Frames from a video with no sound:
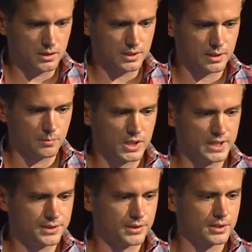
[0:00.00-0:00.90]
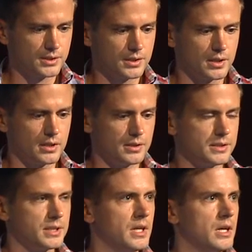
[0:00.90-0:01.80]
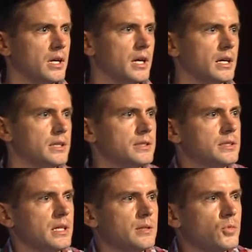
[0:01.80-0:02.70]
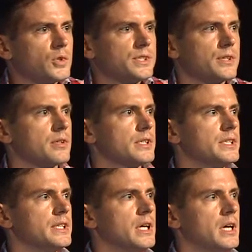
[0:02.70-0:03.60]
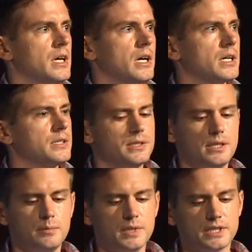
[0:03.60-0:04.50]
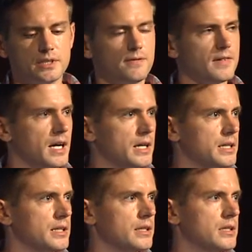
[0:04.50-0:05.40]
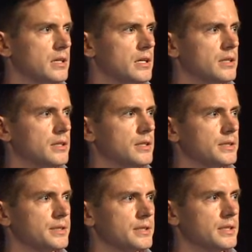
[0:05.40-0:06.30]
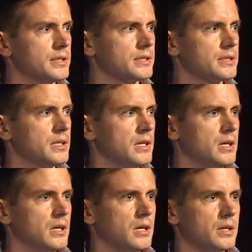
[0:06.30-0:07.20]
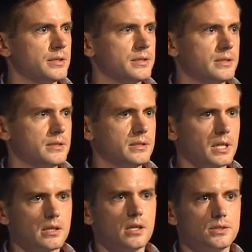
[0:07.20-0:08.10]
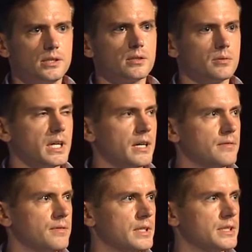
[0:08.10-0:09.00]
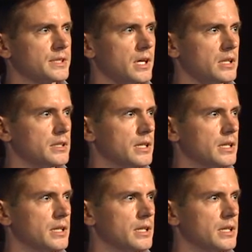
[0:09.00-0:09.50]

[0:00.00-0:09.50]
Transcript: complaints or concerns, and more generally demystify this technology that we have in Scala now.